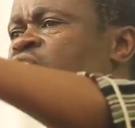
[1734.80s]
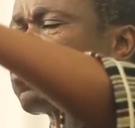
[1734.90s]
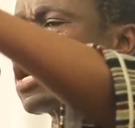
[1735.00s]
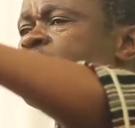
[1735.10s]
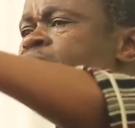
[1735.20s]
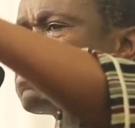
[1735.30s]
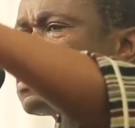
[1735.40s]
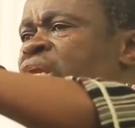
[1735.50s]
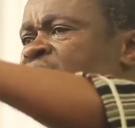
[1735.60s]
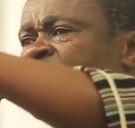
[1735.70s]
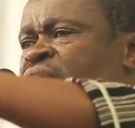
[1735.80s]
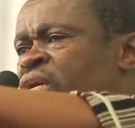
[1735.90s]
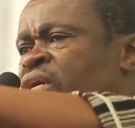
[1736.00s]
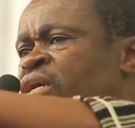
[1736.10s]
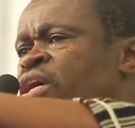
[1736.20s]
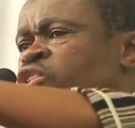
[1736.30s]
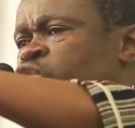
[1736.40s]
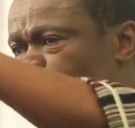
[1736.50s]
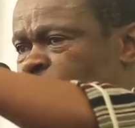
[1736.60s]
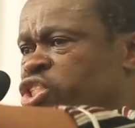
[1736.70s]
and 1 million
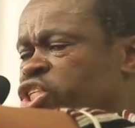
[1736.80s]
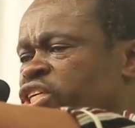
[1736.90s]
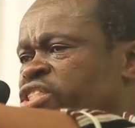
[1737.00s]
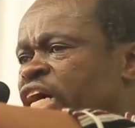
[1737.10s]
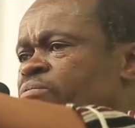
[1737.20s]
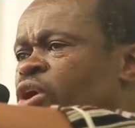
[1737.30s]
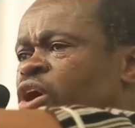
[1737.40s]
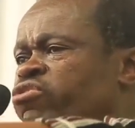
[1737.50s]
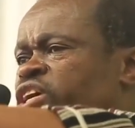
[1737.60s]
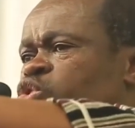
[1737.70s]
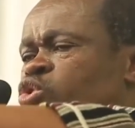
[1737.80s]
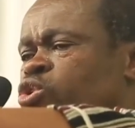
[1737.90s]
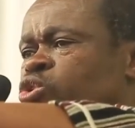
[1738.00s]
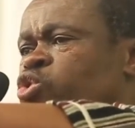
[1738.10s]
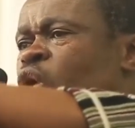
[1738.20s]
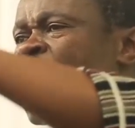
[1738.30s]
Tutsis and moderate Hutus